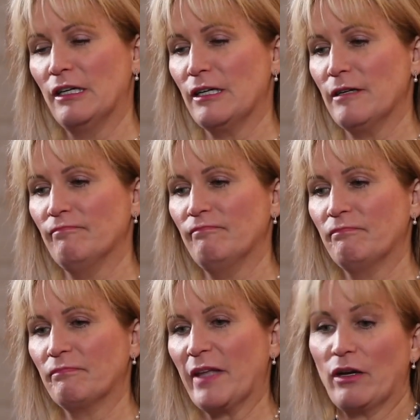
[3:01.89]

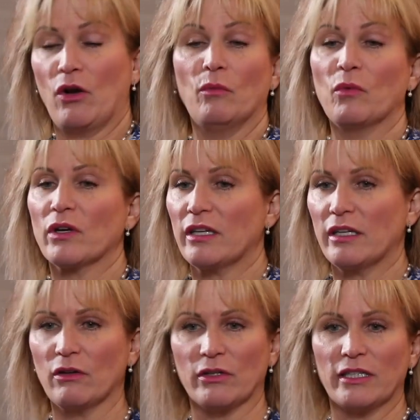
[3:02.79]
at home
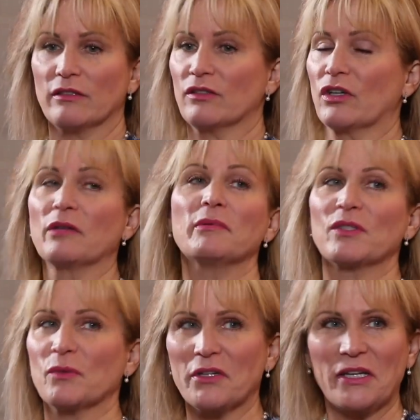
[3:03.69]
working or at
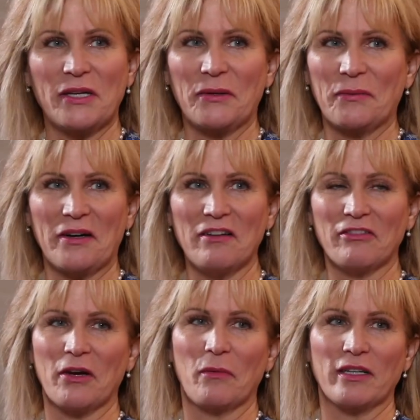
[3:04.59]
Starbucks working or
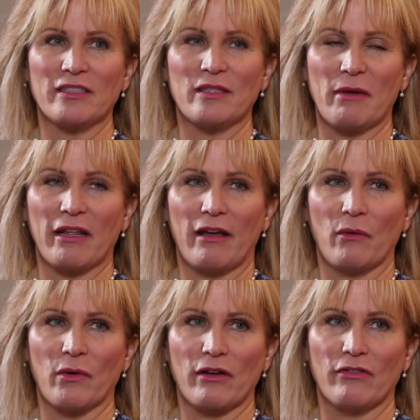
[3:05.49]
wherever, I wanted to make
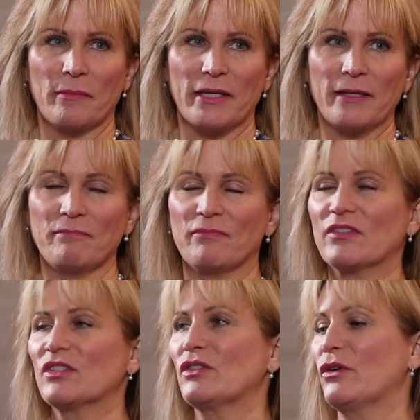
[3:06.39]
that work for me.
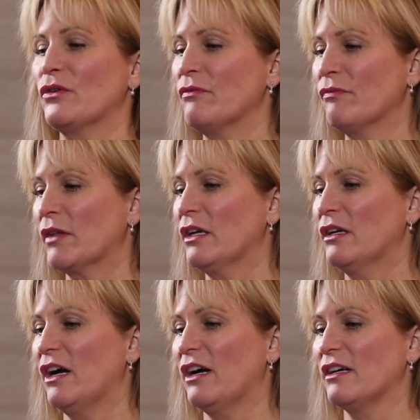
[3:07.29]
So
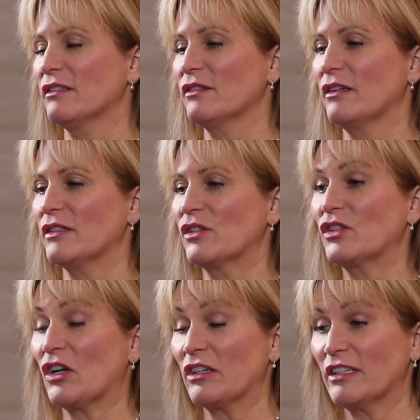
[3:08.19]
I
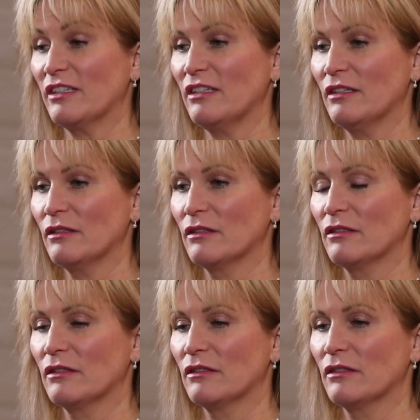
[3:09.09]
started
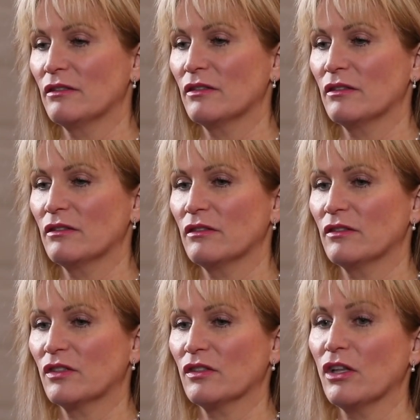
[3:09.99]

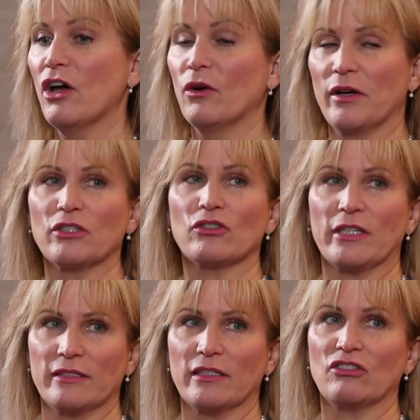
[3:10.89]
slow on the
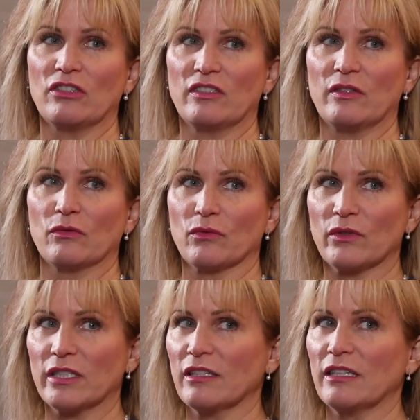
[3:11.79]
transition to
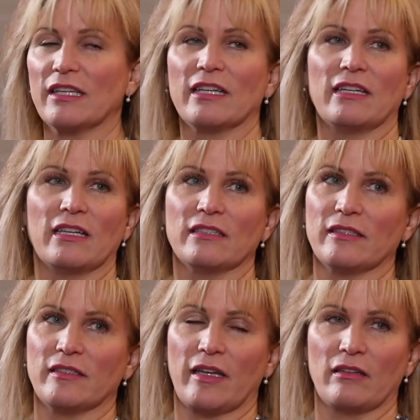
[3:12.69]
really getting
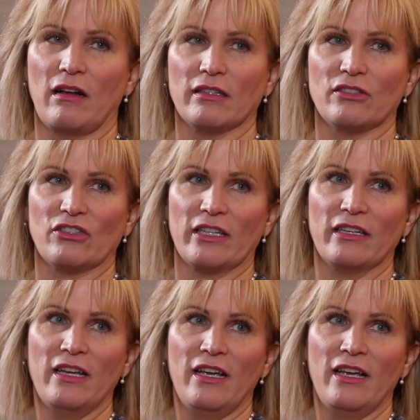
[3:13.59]
into technology.